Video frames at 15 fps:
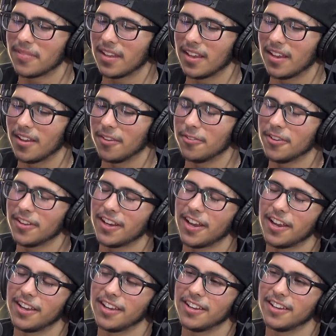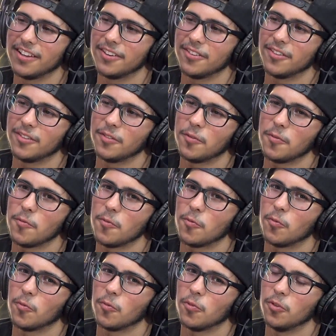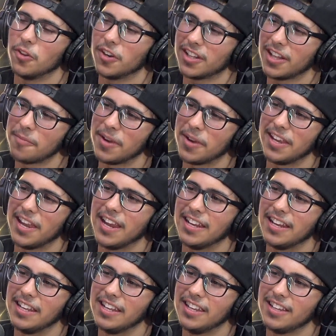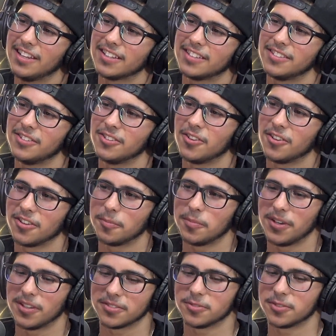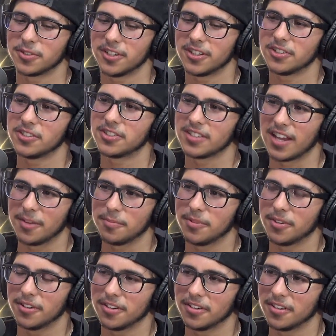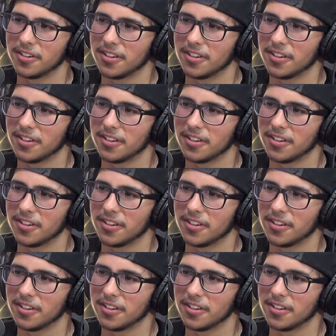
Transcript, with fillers: feel like I looked at my KD because, you know, on the PS4 you could just tap your